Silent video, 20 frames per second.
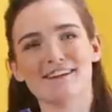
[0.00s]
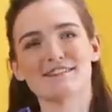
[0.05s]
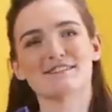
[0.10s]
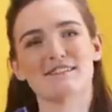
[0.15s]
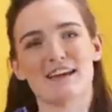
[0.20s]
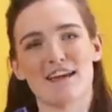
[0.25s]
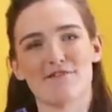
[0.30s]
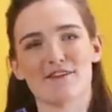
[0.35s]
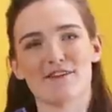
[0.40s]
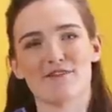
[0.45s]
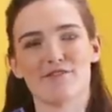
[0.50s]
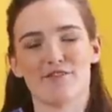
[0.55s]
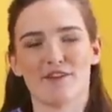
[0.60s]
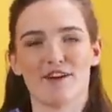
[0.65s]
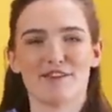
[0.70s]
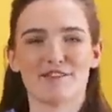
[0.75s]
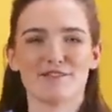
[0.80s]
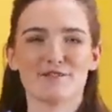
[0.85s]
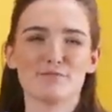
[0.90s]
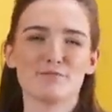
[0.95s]
a saving
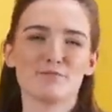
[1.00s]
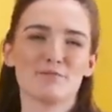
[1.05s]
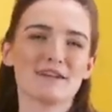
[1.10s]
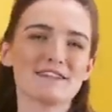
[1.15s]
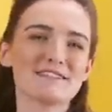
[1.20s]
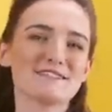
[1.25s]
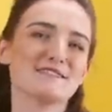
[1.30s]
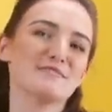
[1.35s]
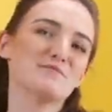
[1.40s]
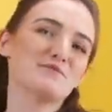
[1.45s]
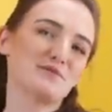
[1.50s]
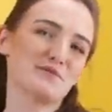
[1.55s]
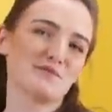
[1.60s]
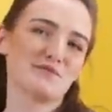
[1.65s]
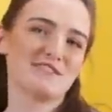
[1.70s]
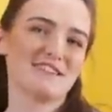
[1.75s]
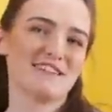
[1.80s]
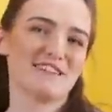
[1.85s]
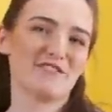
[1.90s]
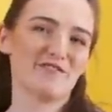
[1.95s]
fund might seem
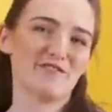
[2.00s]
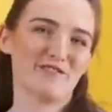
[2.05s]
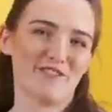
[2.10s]
daunting at